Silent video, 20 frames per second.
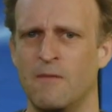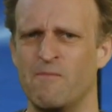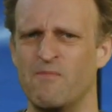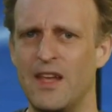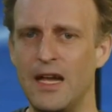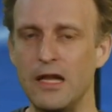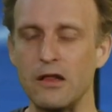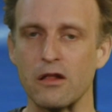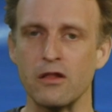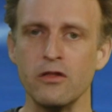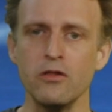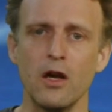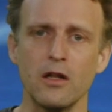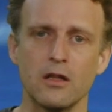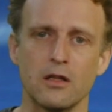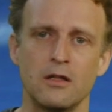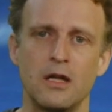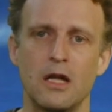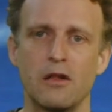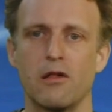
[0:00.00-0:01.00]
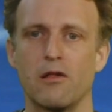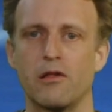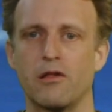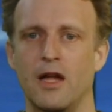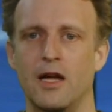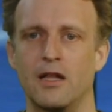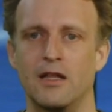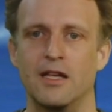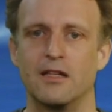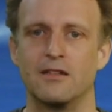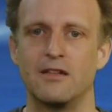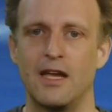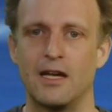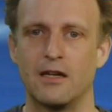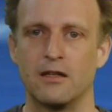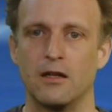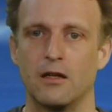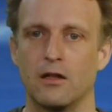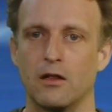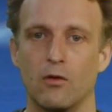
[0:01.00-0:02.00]
It's not necessarily a
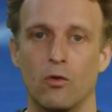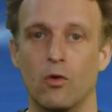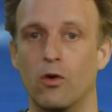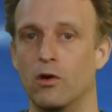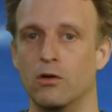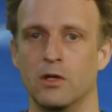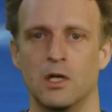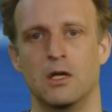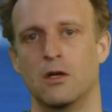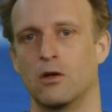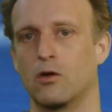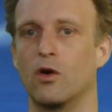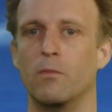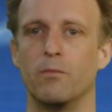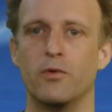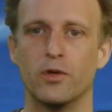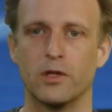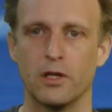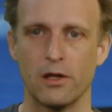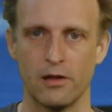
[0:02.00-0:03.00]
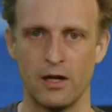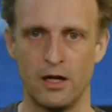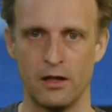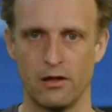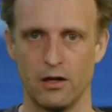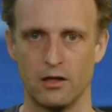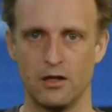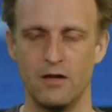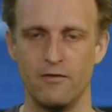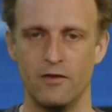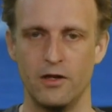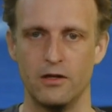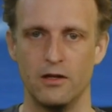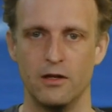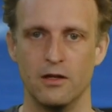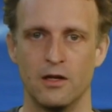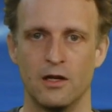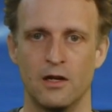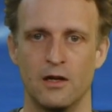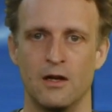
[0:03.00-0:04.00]
technical or computer science activity.
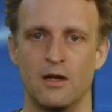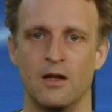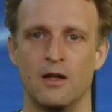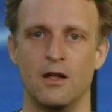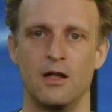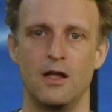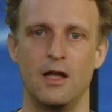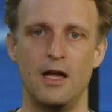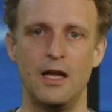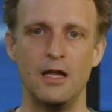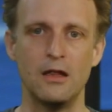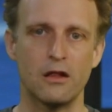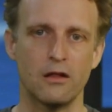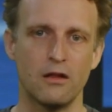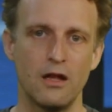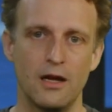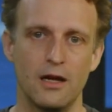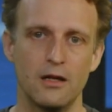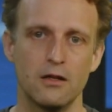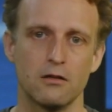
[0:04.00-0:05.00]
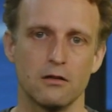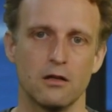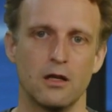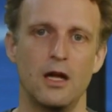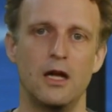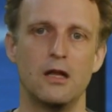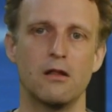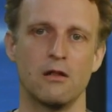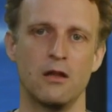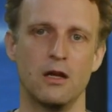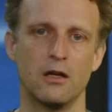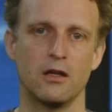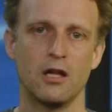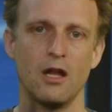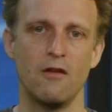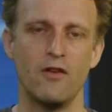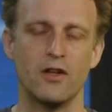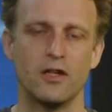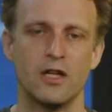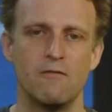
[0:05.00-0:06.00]
Instead, it's an
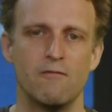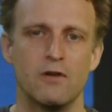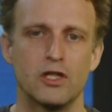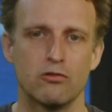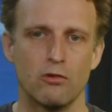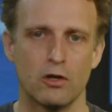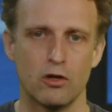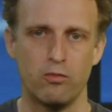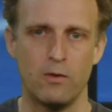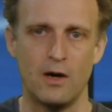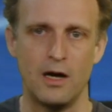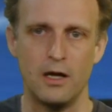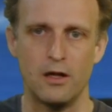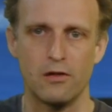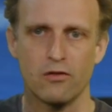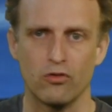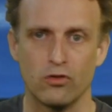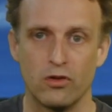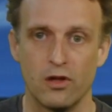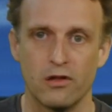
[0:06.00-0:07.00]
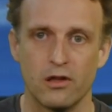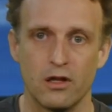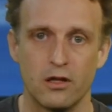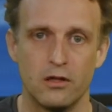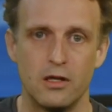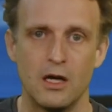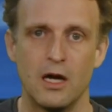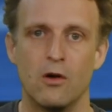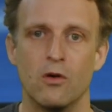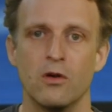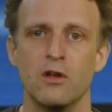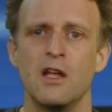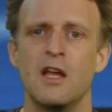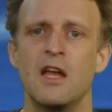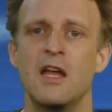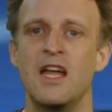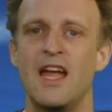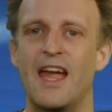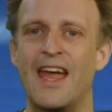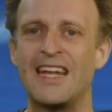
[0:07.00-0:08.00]
activity which requires you to sit down
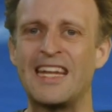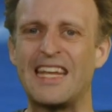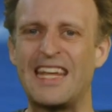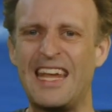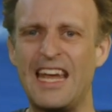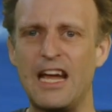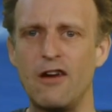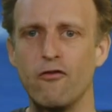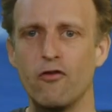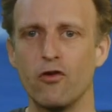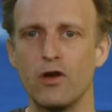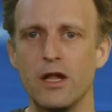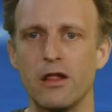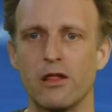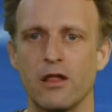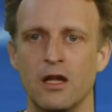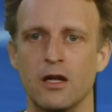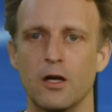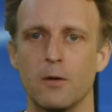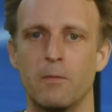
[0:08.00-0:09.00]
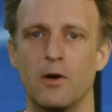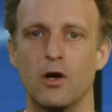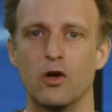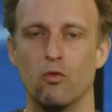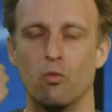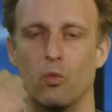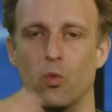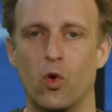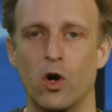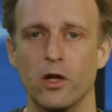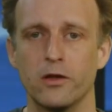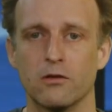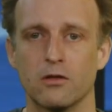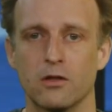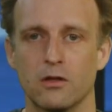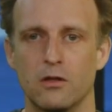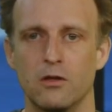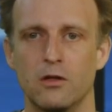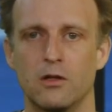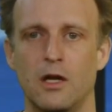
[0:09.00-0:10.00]
and carefully think about what
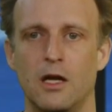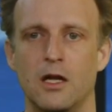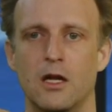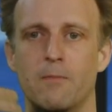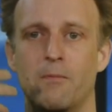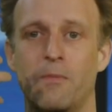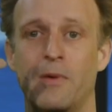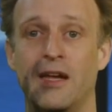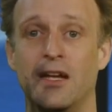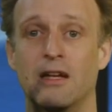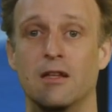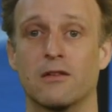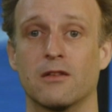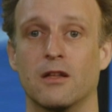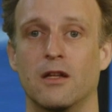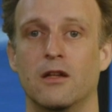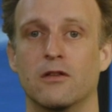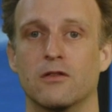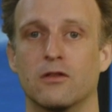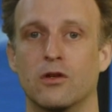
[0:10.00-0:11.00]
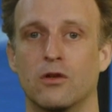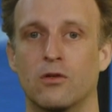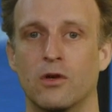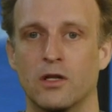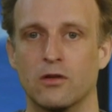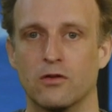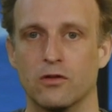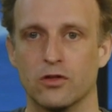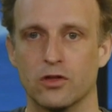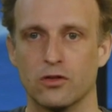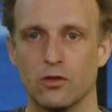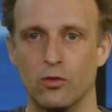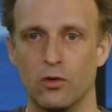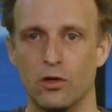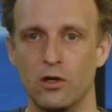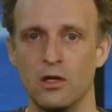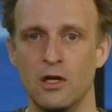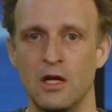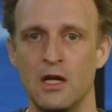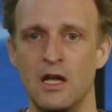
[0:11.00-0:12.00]
your database is going to
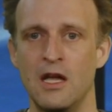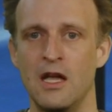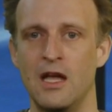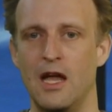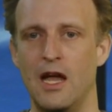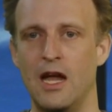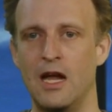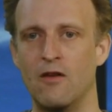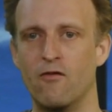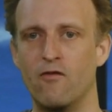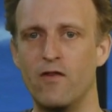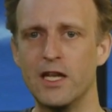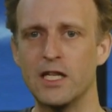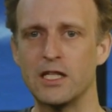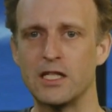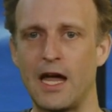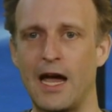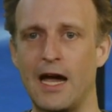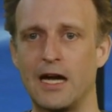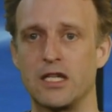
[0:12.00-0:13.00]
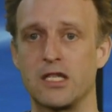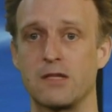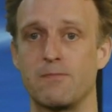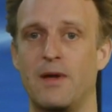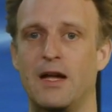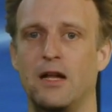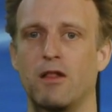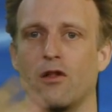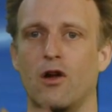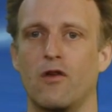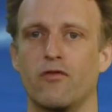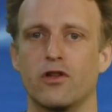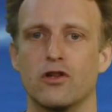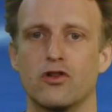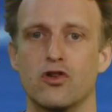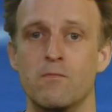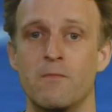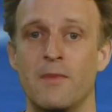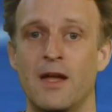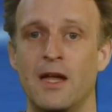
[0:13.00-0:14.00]
store and which aspects of the
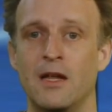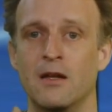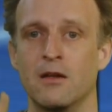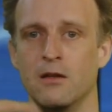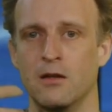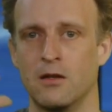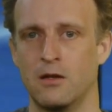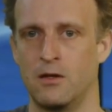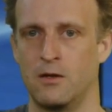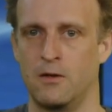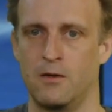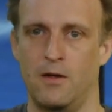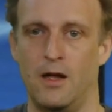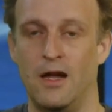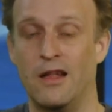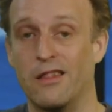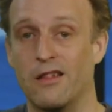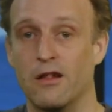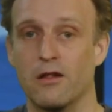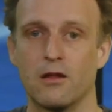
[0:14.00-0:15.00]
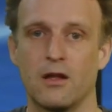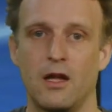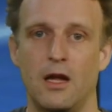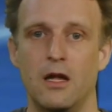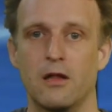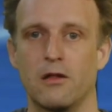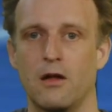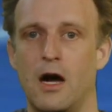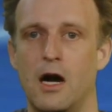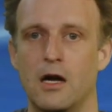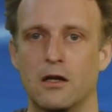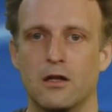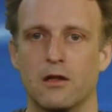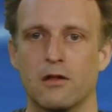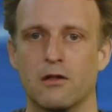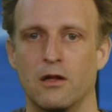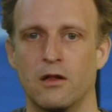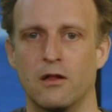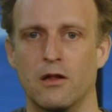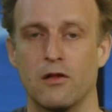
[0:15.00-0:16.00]
domain, in this case artists
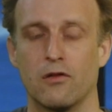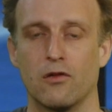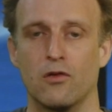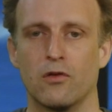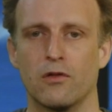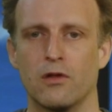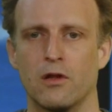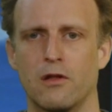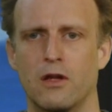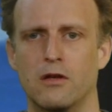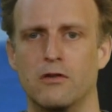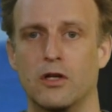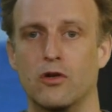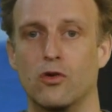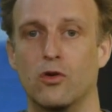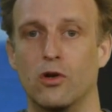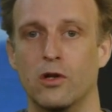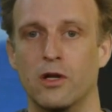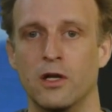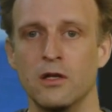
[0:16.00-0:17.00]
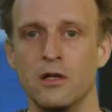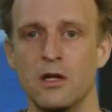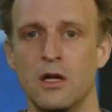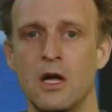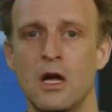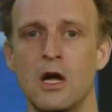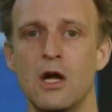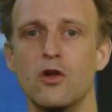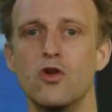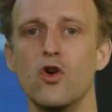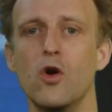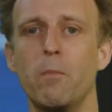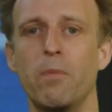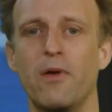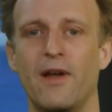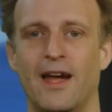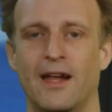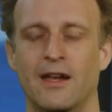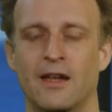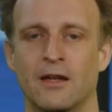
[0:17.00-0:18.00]
and their songs and their recording, you're
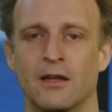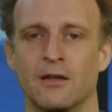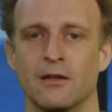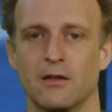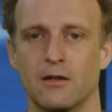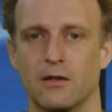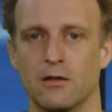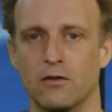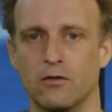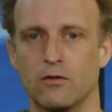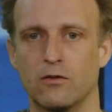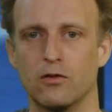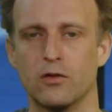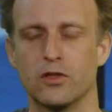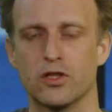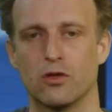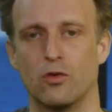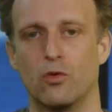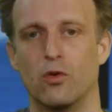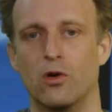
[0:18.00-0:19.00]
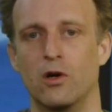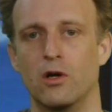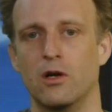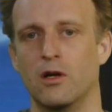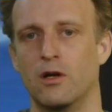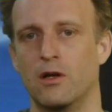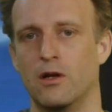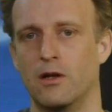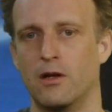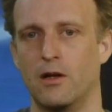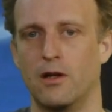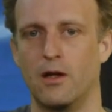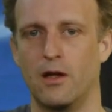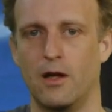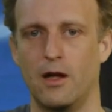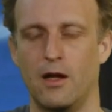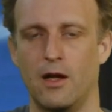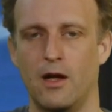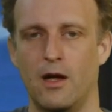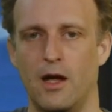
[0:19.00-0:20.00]
planning to store
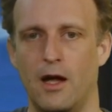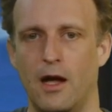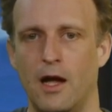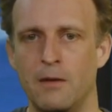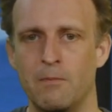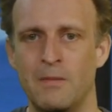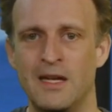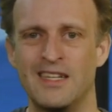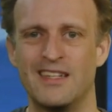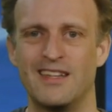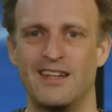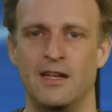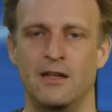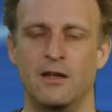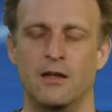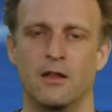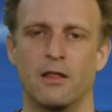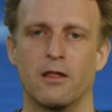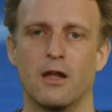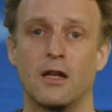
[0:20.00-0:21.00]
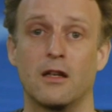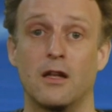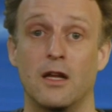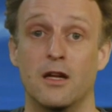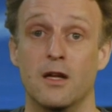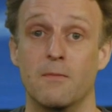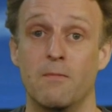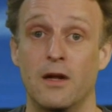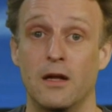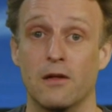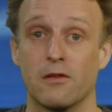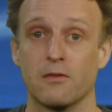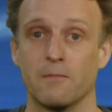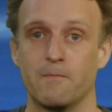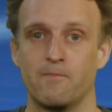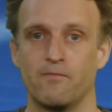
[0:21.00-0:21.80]
and maintain in that database.